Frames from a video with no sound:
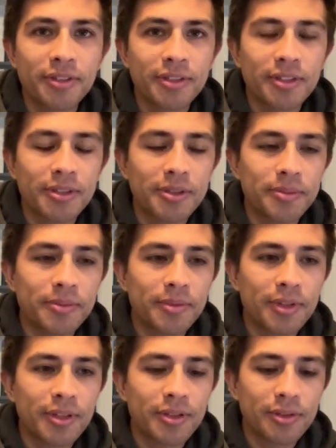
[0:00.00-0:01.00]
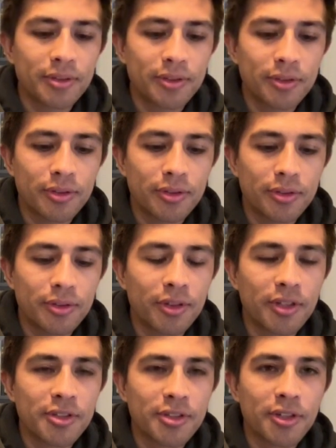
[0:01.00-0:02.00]
and you
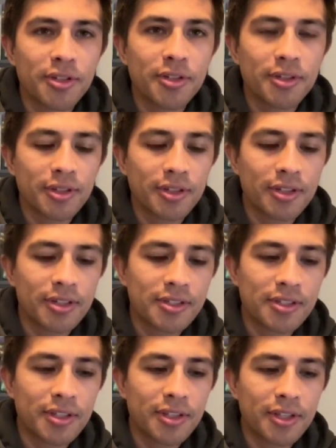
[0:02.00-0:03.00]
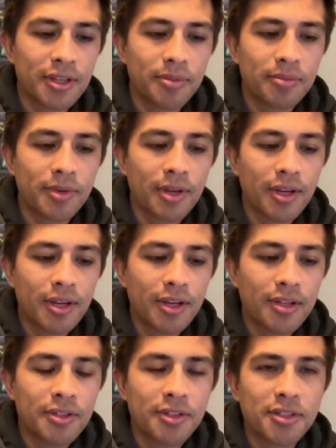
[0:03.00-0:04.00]
can start seeing them
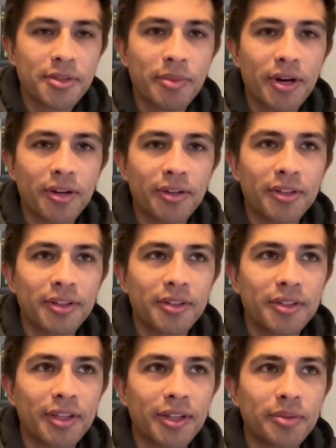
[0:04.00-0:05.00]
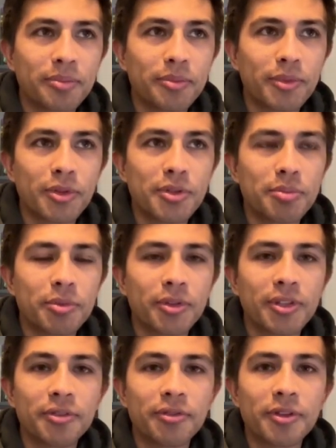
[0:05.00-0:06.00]
just about in like multiple
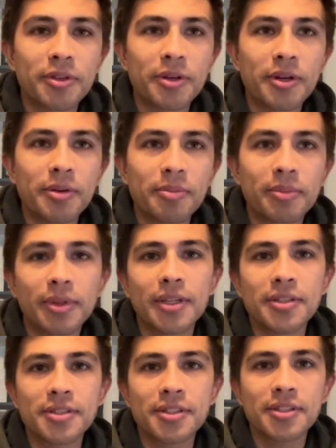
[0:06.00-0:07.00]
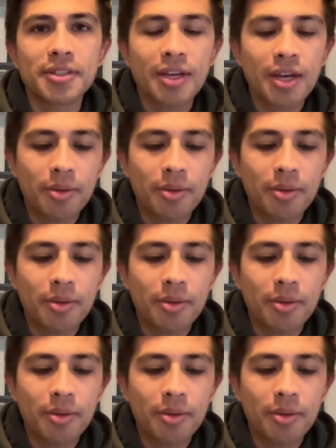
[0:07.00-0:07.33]
different places.